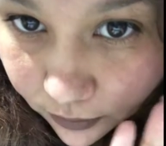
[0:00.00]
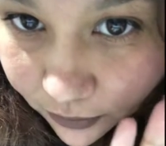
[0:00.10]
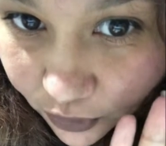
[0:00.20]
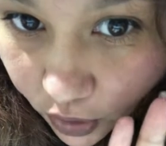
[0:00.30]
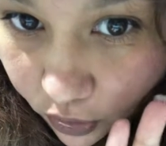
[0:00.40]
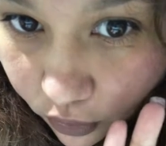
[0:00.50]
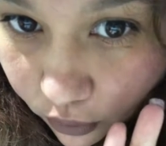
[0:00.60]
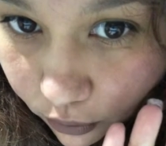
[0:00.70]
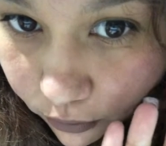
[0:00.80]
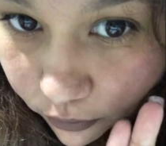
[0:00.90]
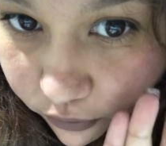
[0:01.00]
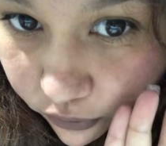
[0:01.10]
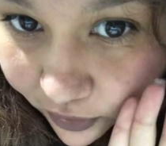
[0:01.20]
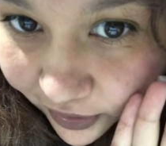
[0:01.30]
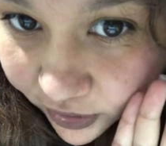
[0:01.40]
No
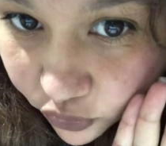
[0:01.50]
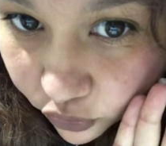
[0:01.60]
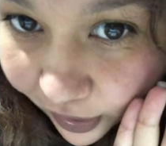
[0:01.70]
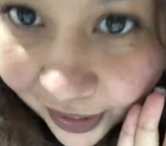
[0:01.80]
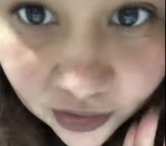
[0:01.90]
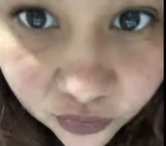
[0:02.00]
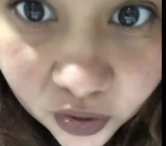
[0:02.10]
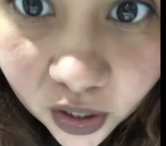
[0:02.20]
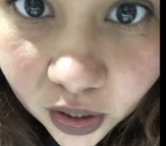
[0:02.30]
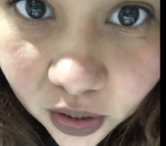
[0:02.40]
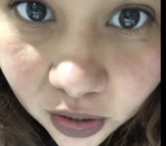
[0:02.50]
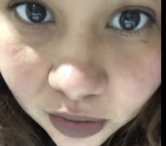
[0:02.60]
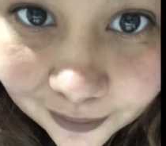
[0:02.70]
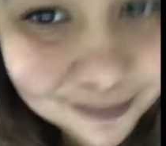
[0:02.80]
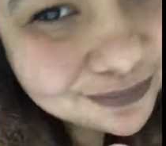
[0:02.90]
friggin' transfer.
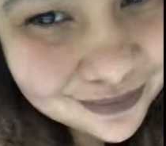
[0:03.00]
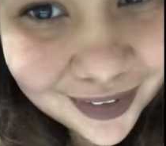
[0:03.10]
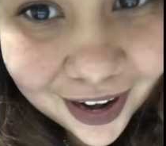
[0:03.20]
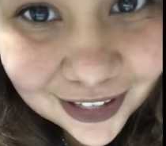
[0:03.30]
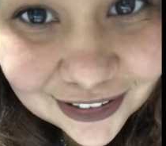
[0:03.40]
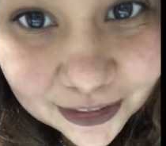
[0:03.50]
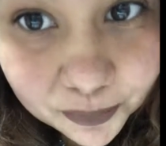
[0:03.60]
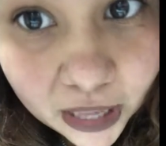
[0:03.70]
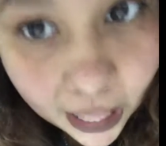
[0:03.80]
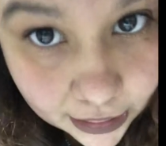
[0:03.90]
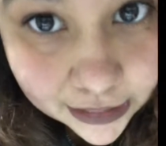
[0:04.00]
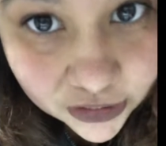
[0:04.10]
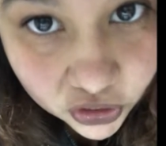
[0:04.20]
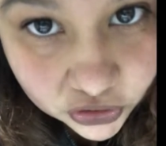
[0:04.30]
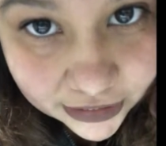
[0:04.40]
Awesome.
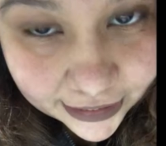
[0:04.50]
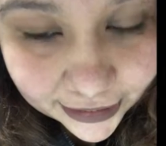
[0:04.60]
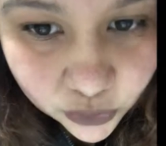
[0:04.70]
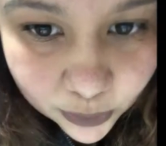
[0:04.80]
Let's go to the next